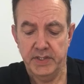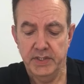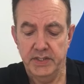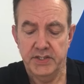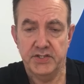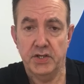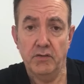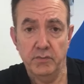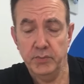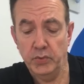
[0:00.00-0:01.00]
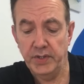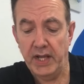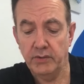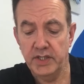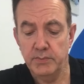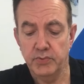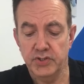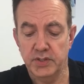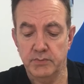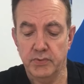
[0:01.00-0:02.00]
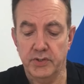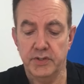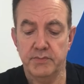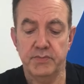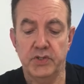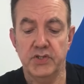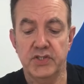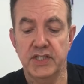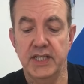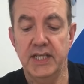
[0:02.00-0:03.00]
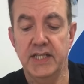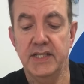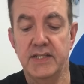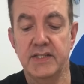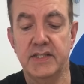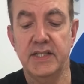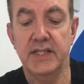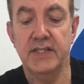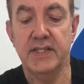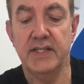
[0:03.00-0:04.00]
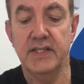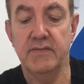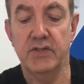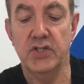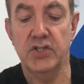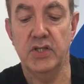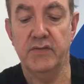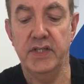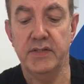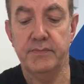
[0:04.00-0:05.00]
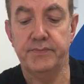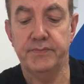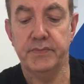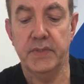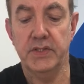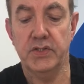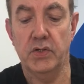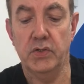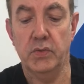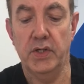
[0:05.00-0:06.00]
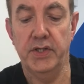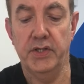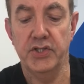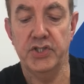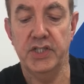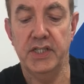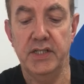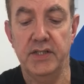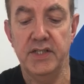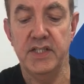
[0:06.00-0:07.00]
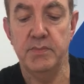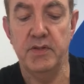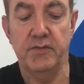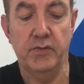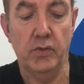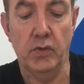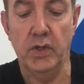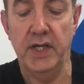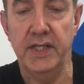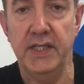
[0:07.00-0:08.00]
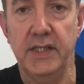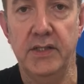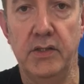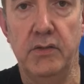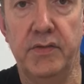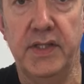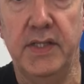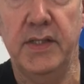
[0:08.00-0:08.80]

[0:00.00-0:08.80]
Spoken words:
It's a solvent-borne alkyd brushing product. You can see here, this is the satin version of it. It's got quite a nice sheen. This is before any UV